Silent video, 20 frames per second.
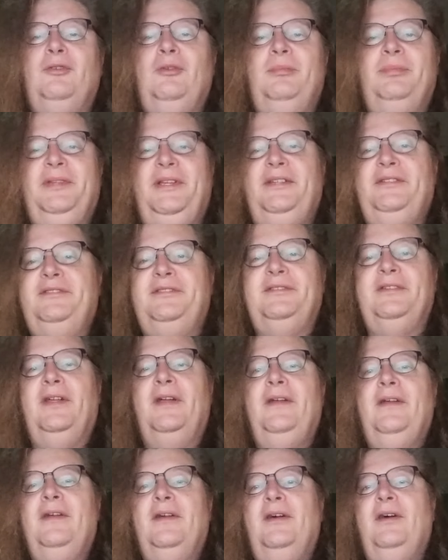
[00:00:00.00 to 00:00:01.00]
replace
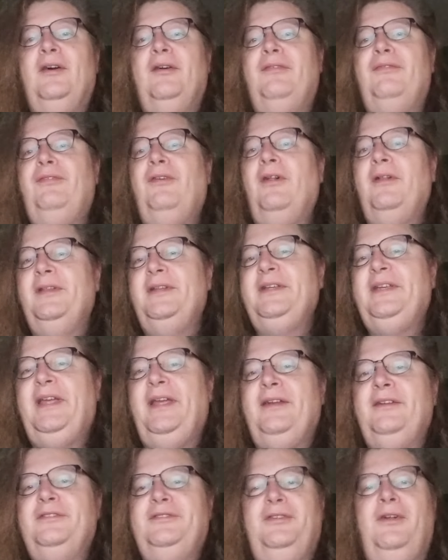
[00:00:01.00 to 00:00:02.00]
a fallen
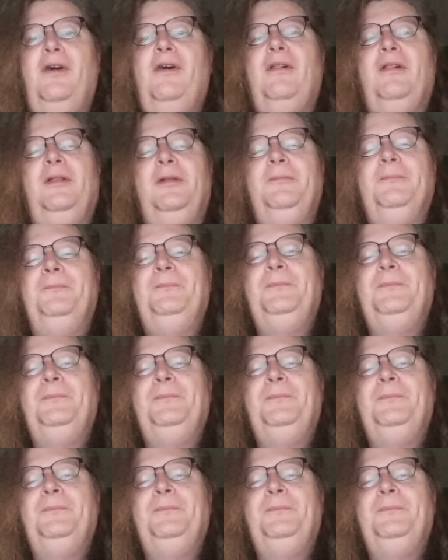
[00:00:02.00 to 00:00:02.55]
king Saul.